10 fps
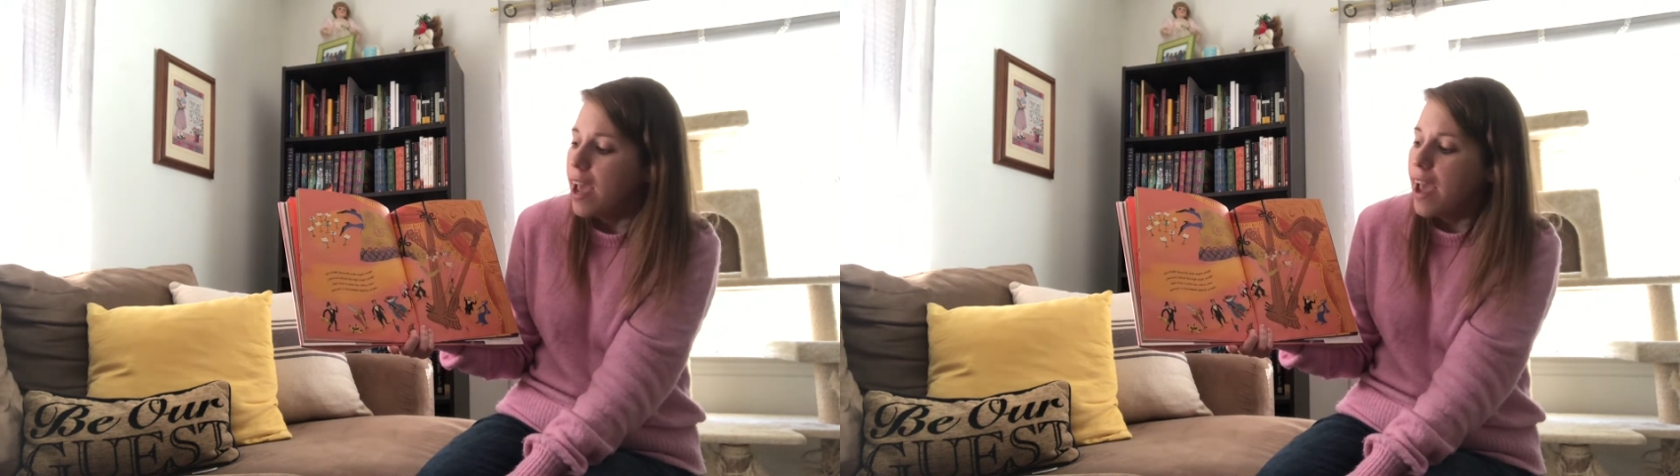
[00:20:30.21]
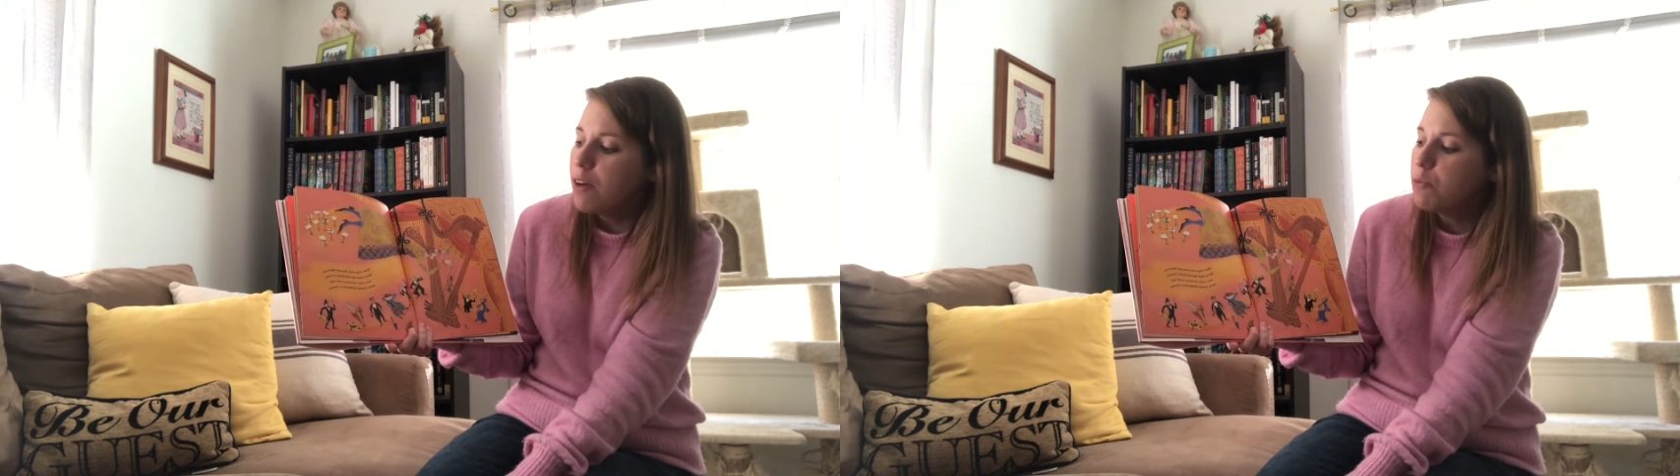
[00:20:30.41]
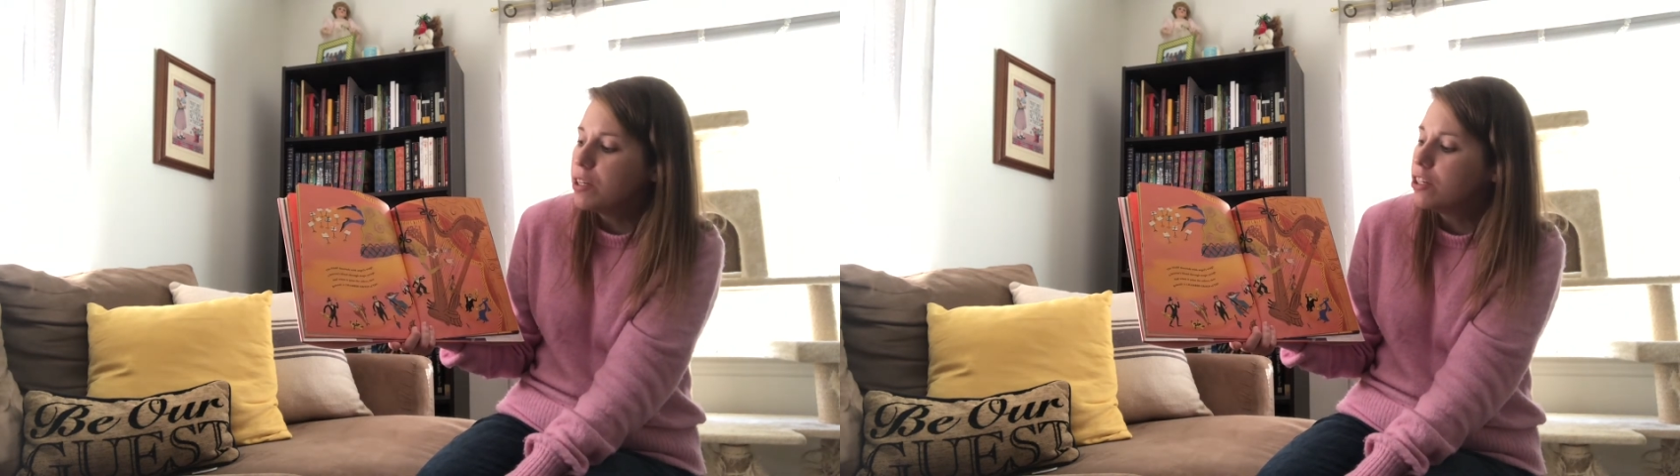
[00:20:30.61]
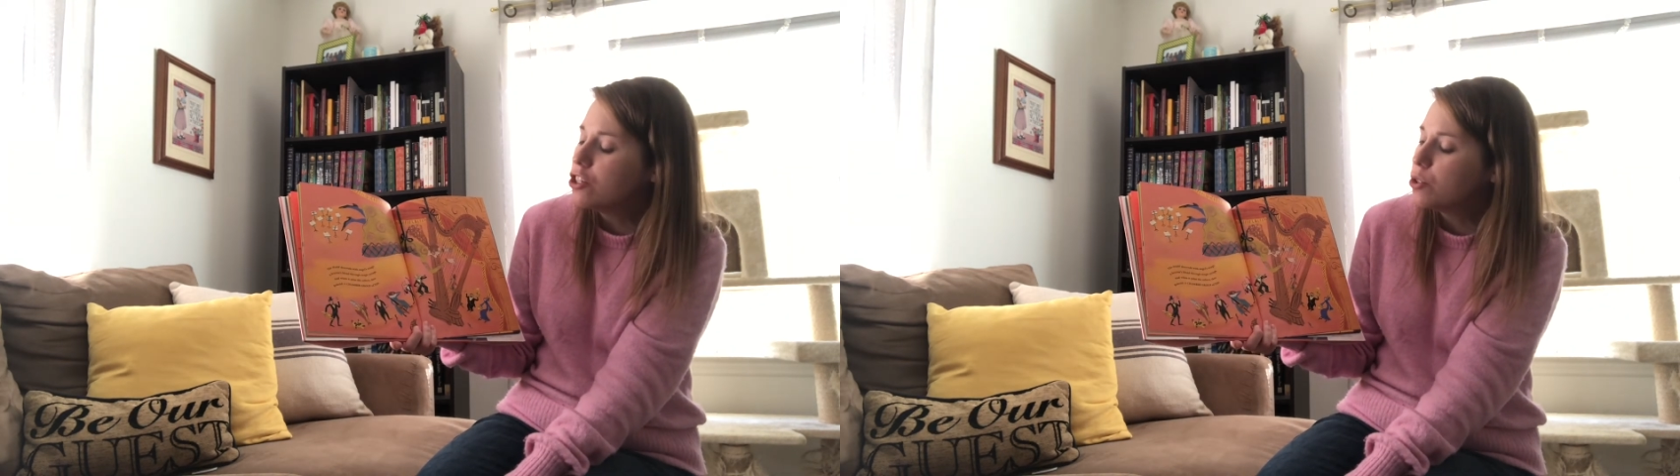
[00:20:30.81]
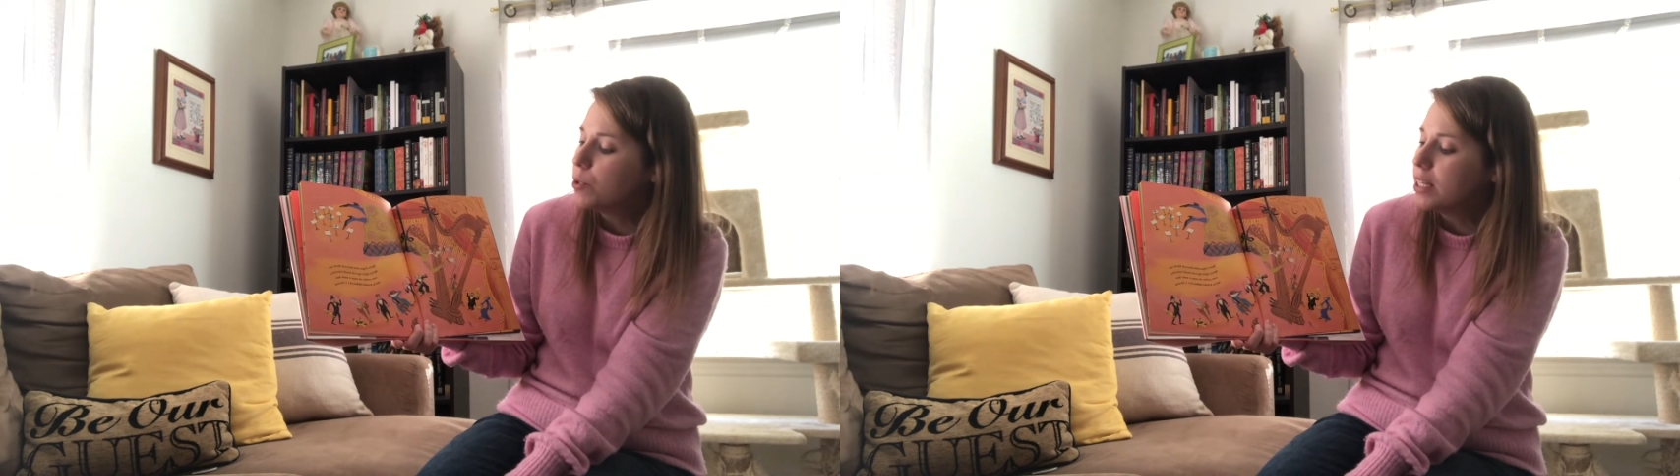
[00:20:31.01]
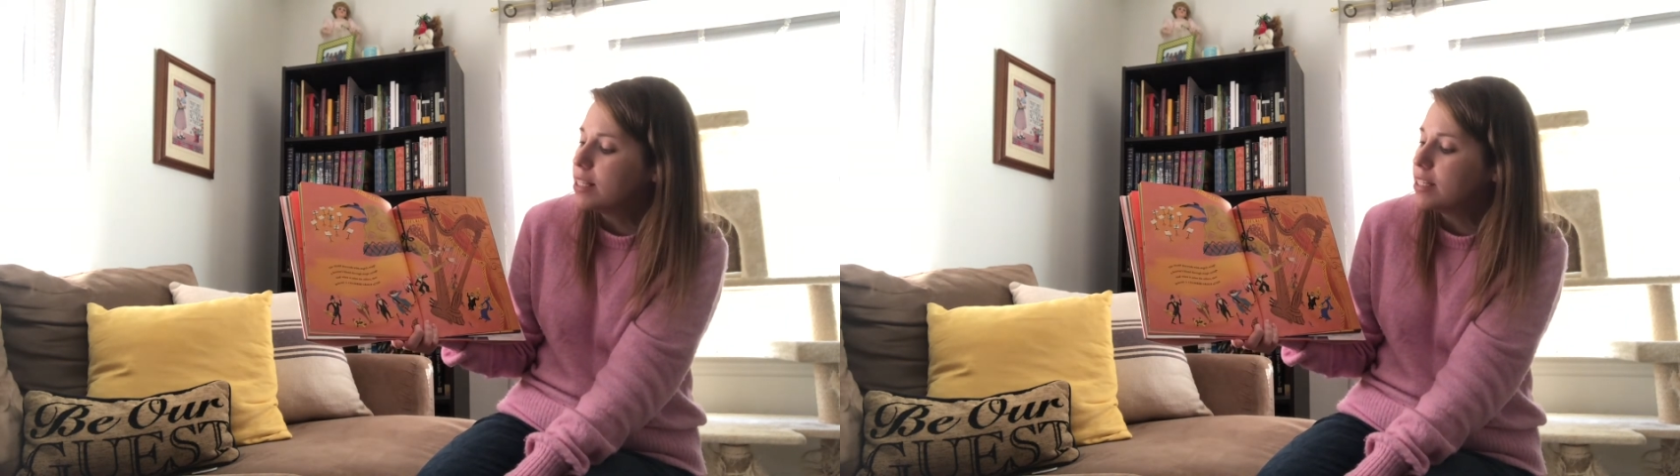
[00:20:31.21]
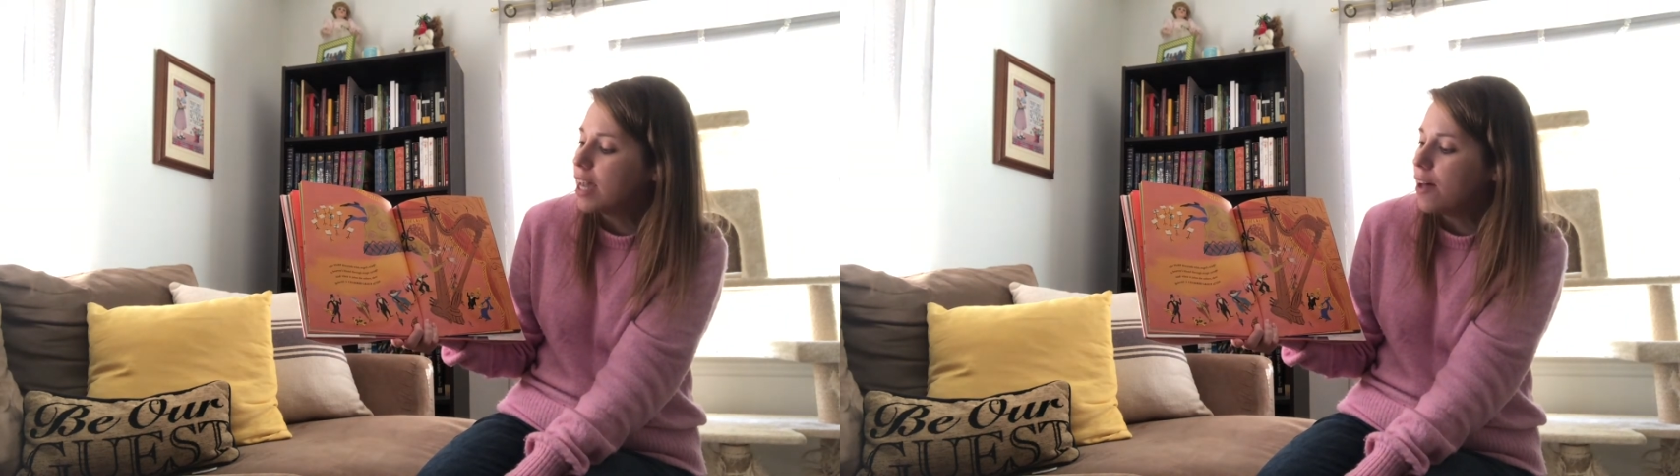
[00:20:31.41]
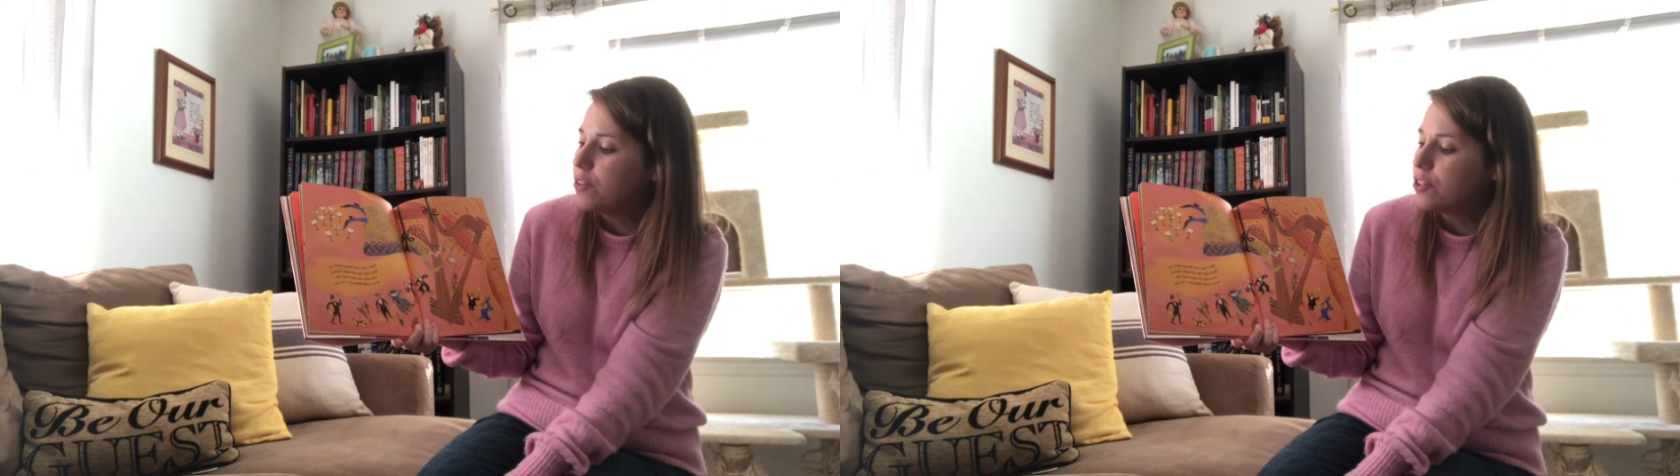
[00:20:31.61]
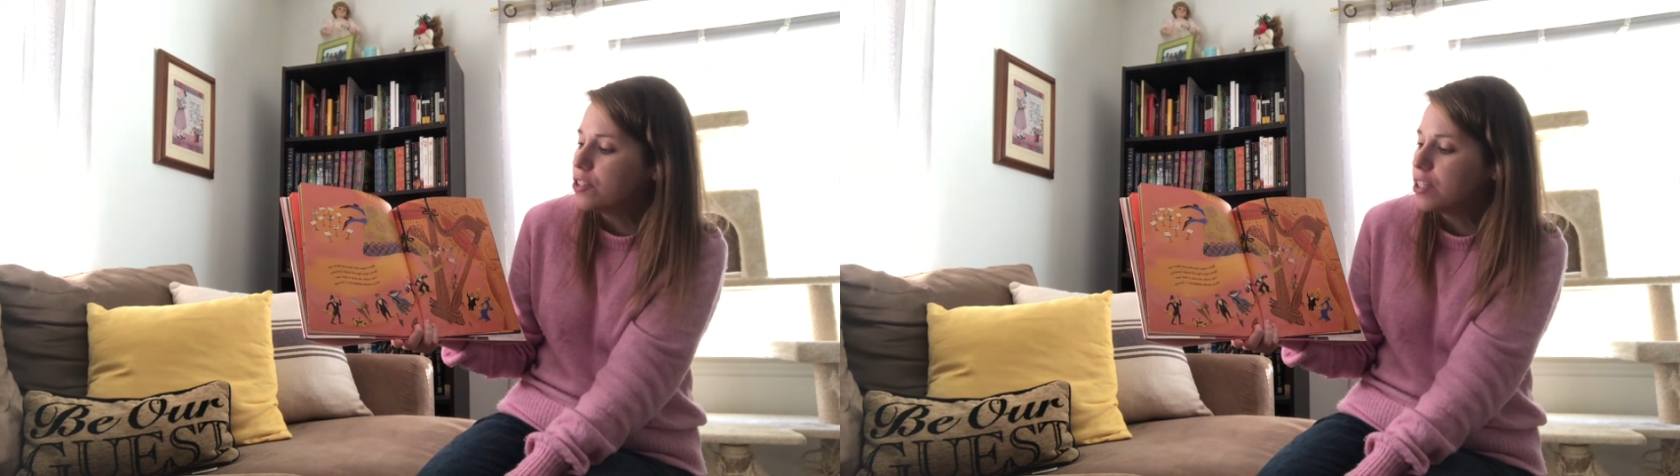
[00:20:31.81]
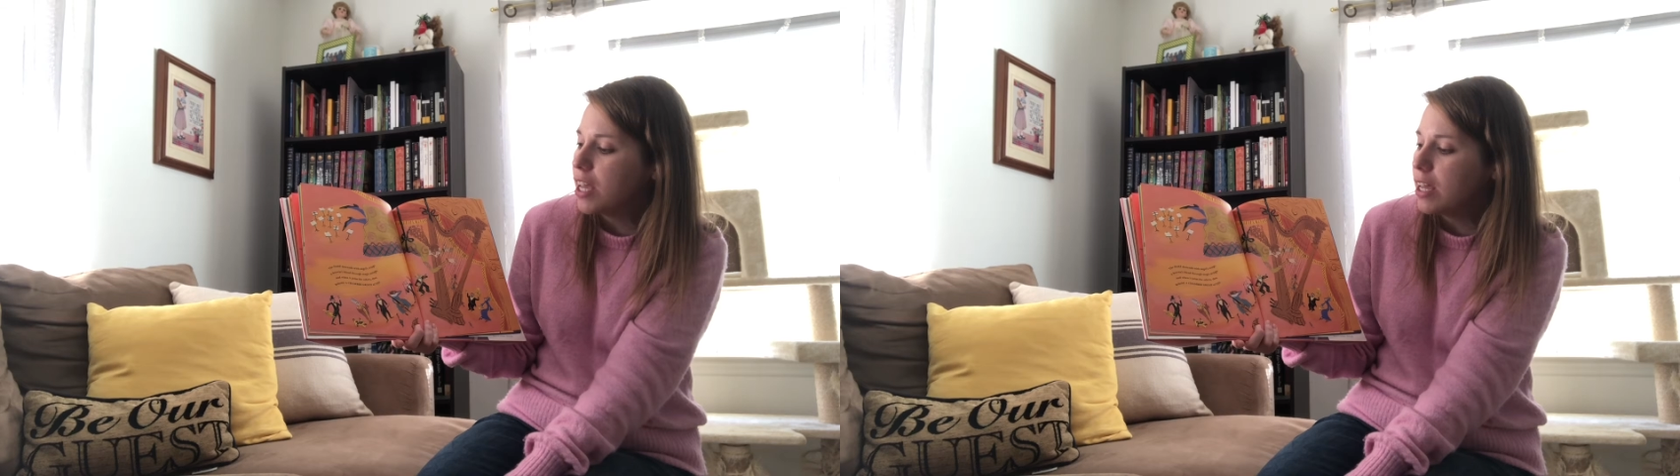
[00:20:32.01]
And when it joins the others
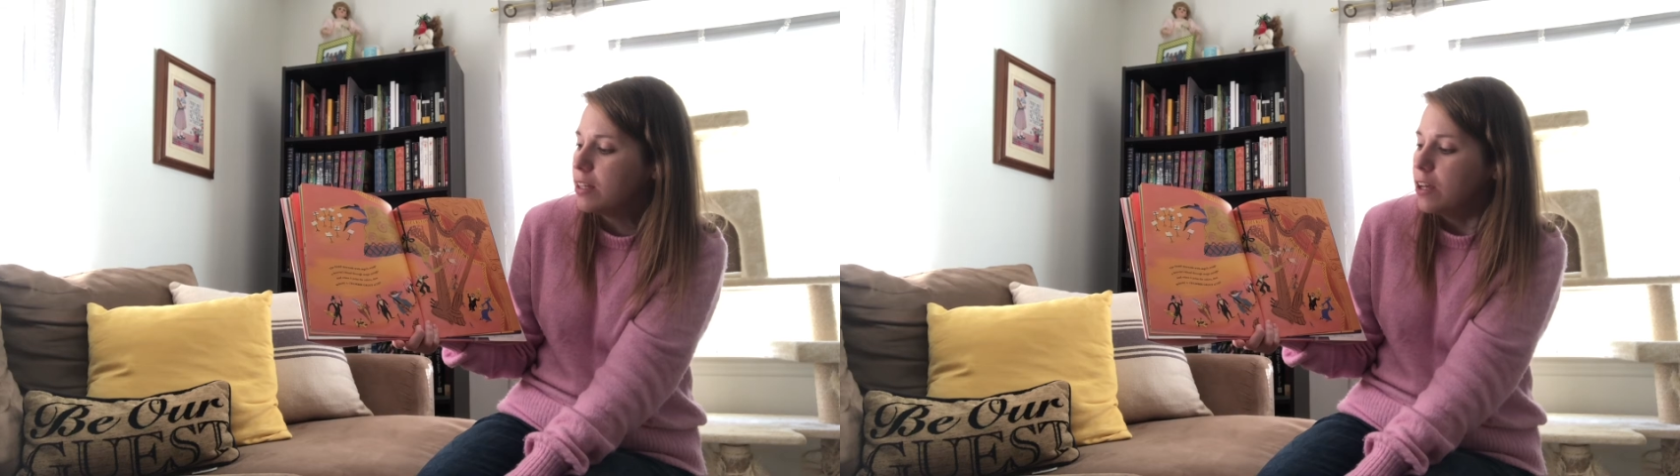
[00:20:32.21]
then,